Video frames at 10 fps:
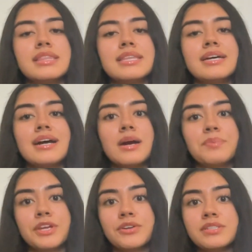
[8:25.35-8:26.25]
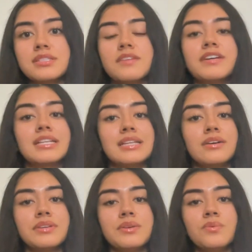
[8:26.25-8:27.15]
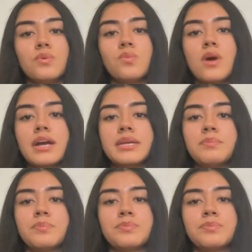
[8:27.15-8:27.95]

The appearance of a cloudy white